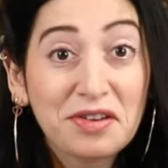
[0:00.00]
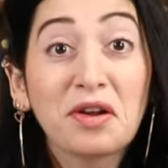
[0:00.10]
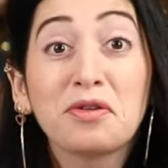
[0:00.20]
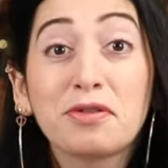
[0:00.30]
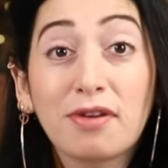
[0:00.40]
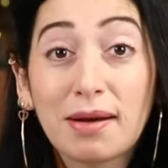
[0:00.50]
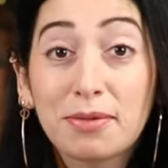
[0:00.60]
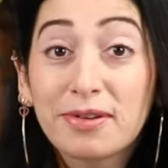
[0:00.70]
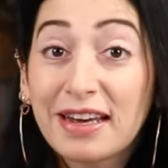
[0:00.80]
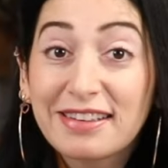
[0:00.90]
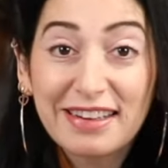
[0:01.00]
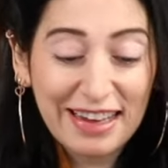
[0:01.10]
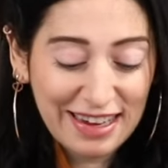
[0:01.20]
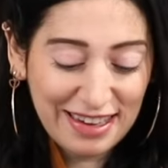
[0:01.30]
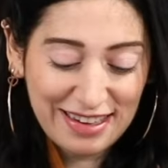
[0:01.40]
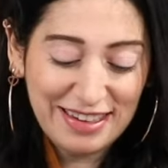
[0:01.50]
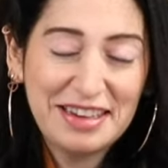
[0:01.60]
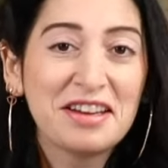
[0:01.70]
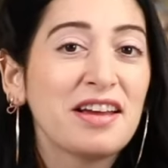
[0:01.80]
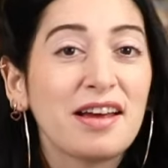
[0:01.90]
No scrambled eggs here,
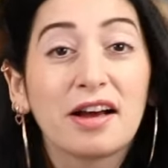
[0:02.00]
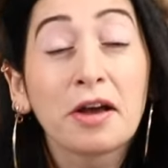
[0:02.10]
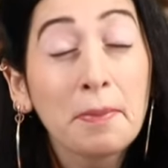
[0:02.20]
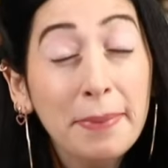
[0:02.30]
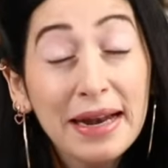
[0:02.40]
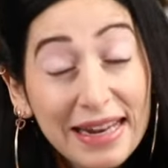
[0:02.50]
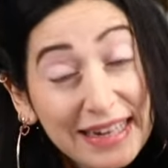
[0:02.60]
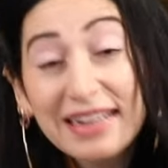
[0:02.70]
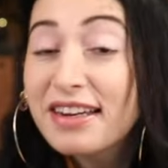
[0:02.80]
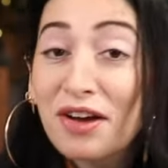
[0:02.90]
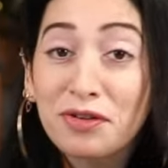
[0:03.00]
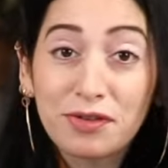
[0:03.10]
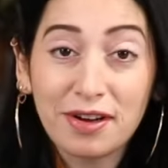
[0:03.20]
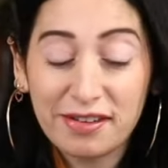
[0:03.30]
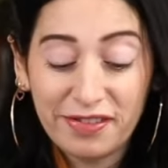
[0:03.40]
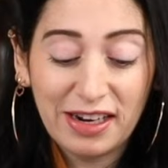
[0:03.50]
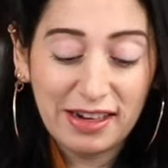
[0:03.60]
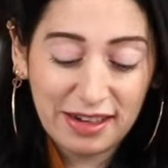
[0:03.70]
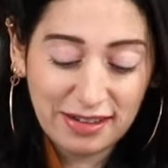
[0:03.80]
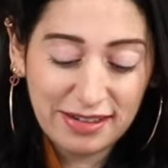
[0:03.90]
completely no stress
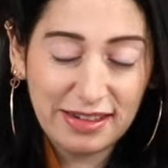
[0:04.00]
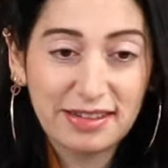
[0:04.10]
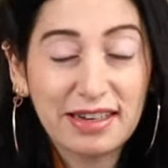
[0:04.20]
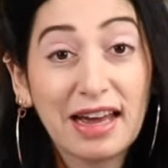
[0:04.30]
vanilla custard,